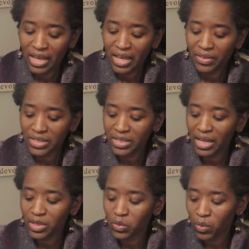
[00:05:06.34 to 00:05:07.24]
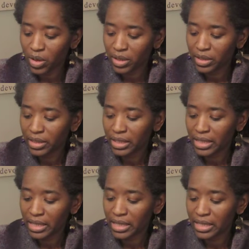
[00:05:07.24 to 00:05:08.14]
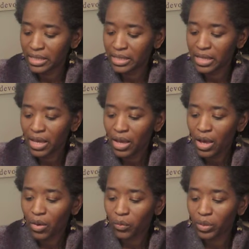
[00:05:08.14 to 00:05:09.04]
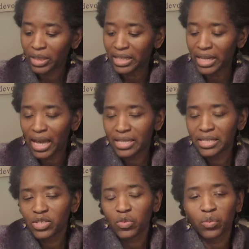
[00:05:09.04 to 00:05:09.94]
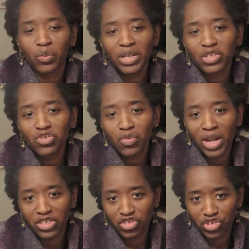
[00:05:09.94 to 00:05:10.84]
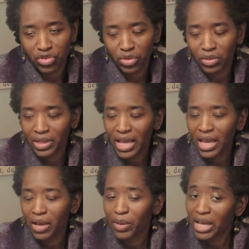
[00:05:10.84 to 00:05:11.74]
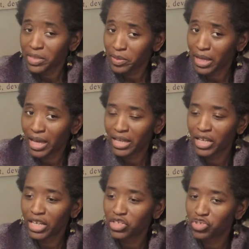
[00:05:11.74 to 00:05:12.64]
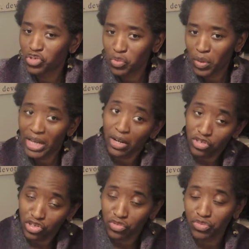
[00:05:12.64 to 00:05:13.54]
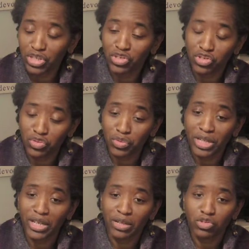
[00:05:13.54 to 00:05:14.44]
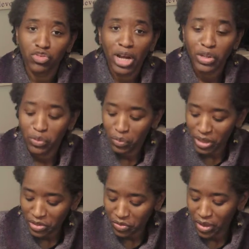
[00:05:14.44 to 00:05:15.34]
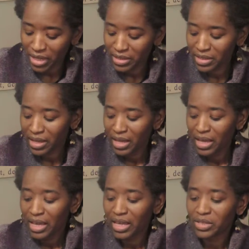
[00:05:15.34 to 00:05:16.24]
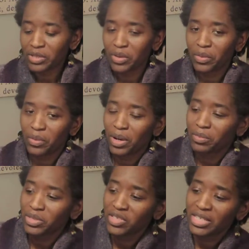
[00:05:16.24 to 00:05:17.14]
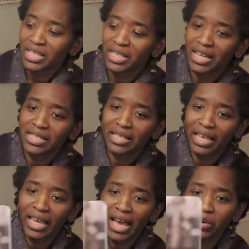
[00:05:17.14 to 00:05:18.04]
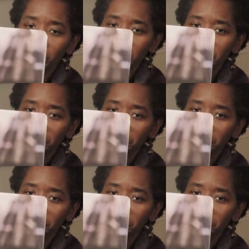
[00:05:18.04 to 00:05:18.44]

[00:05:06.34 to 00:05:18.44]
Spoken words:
And this next one is really nice. It's a restaurant journal. And my husband and I enjoy, and our children enjoy trying new restaurants. And so it's just a nice layout.